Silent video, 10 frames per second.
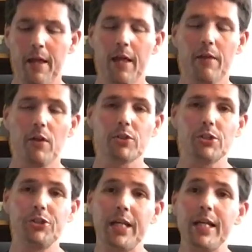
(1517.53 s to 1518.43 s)
there's a
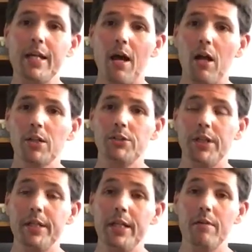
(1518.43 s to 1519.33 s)
genealogy
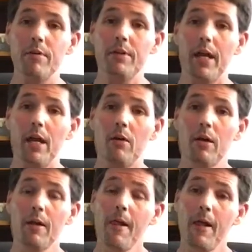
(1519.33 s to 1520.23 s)
given now,
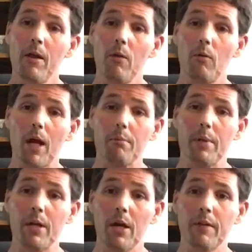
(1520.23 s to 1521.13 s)
right
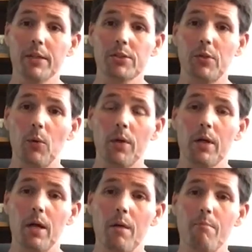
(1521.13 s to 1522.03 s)
beyond this story,
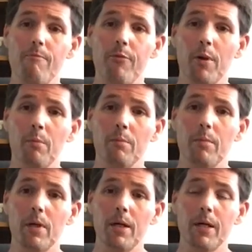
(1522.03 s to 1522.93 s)
from
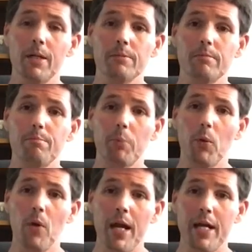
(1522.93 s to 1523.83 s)

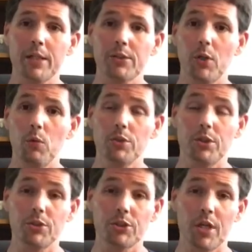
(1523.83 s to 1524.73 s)
Perez, who was the
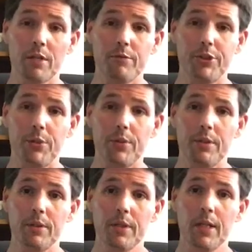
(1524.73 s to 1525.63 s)
son of Judah,
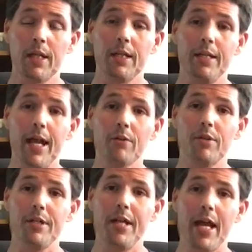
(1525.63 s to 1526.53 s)
down
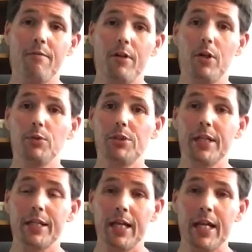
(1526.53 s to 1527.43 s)
to David, who's the
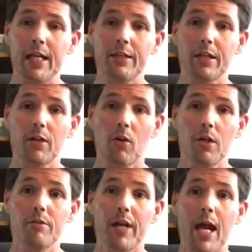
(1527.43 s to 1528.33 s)
king at the
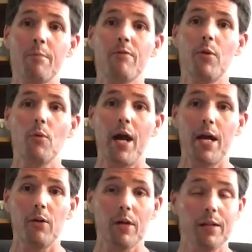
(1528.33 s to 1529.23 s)
current time of the
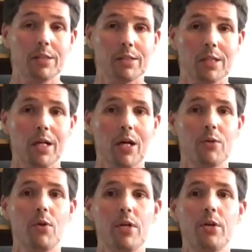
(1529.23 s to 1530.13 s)
writer. Now, this is
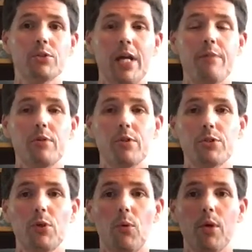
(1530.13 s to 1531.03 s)
100 years after the
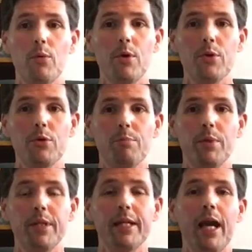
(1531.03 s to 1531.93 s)
story of Ruth,
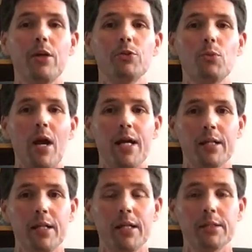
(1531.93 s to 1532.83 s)
but the guy who's
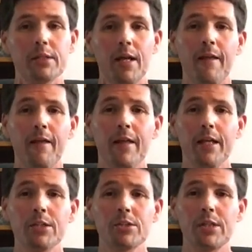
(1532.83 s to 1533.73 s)
writing this
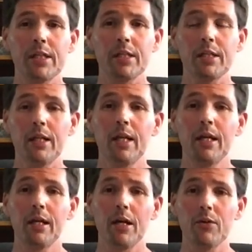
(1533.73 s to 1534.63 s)
is sitting
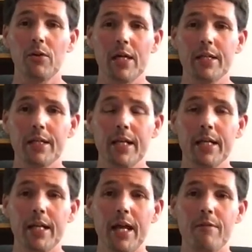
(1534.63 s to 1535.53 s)
underneath King
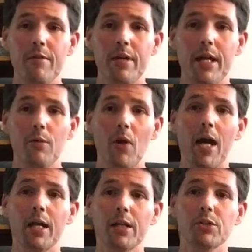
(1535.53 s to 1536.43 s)
David and
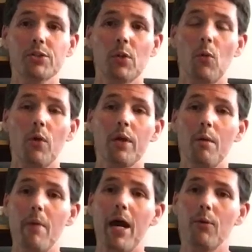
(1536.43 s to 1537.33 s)
writing this story
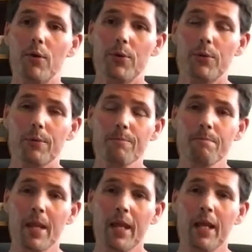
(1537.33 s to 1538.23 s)
about Ruth.
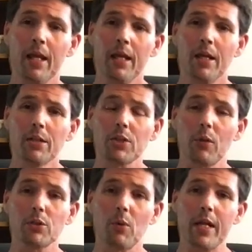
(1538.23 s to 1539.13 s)
So
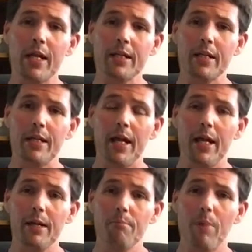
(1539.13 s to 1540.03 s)
as we end
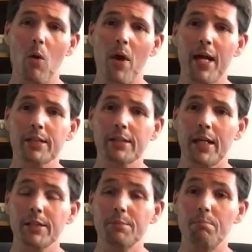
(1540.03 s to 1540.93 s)
today, Boaz
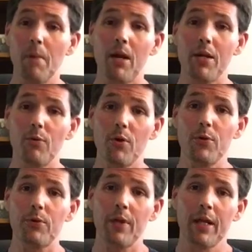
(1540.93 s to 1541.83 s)
has married
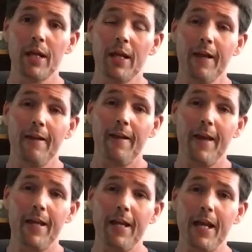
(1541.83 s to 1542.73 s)
Ruth
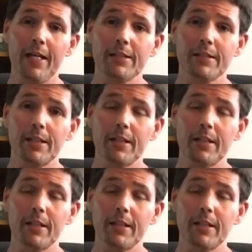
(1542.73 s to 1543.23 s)
and has